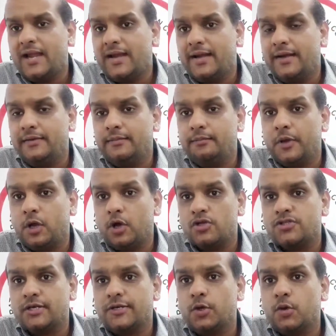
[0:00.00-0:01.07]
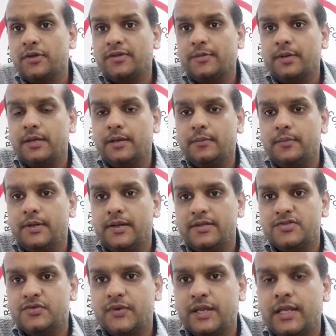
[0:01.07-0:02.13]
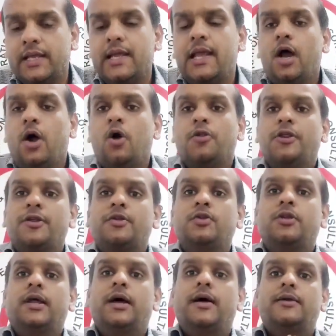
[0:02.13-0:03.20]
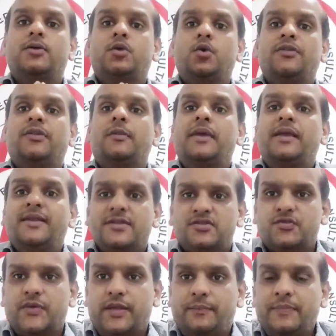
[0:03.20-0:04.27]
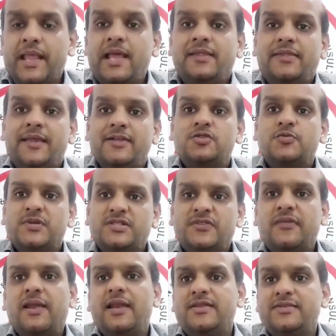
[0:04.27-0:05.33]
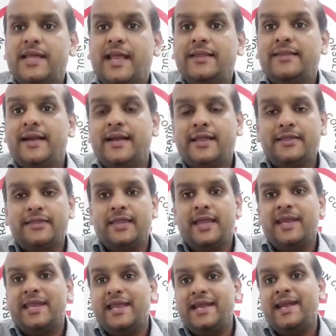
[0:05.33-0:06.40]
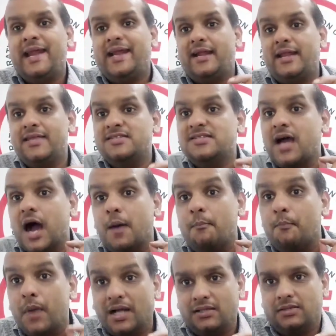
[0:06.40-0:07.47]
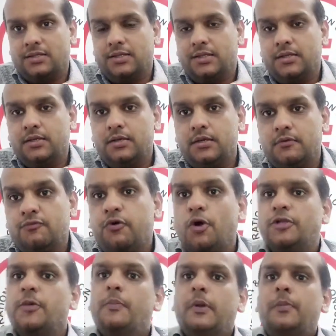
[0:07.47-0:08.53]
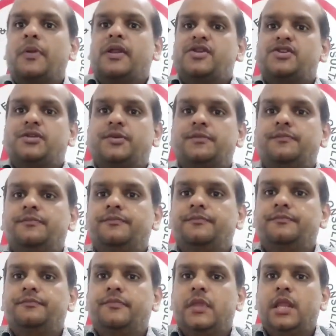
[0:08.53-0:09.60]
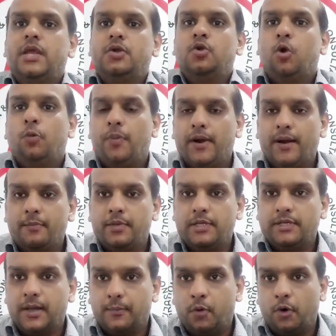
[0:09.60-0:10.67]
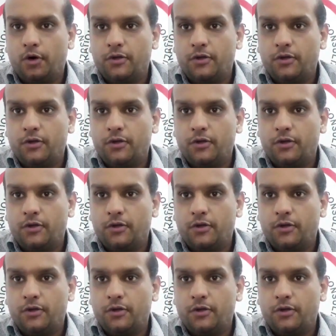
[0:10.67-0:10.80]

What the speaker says: And because the tourism ministry or the tourism industry, they are specifically saying that they need at least a month for the preparation to open up the